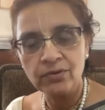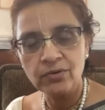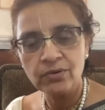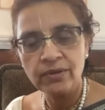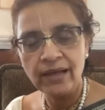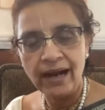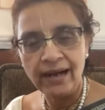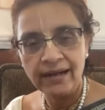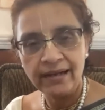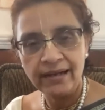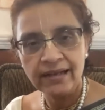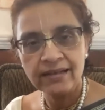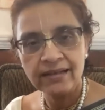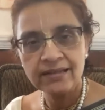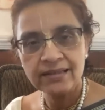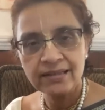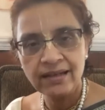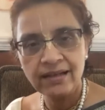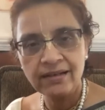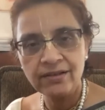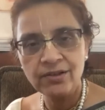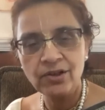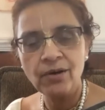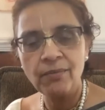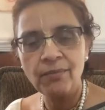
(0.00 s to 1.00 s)
To that
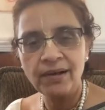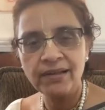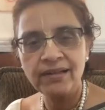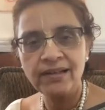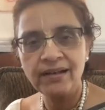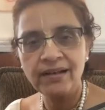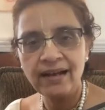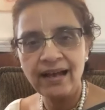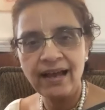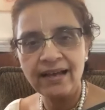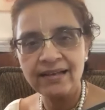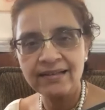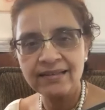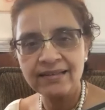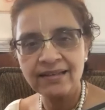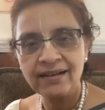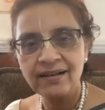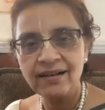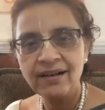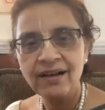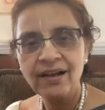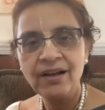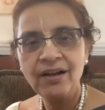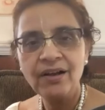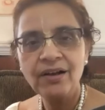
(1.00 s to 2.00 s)
extent, your mother has a
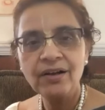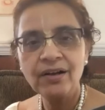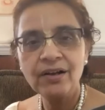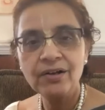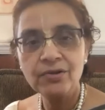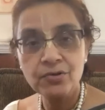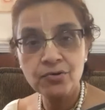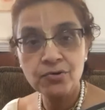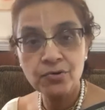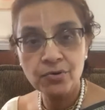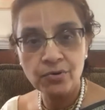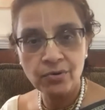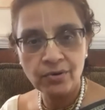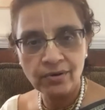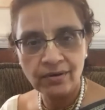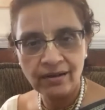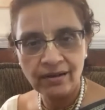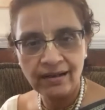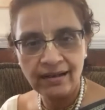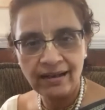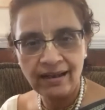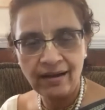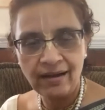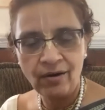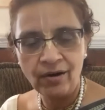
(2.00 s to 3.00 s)
control
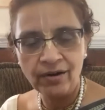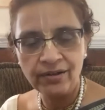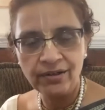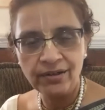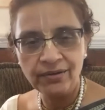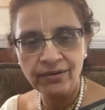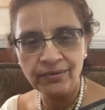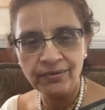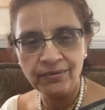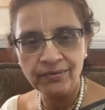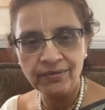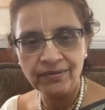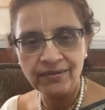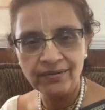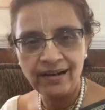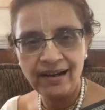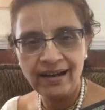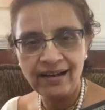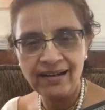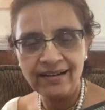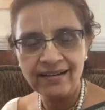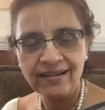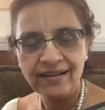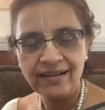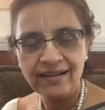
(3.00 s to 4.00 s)
on you,
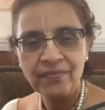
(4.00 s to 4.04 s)
right?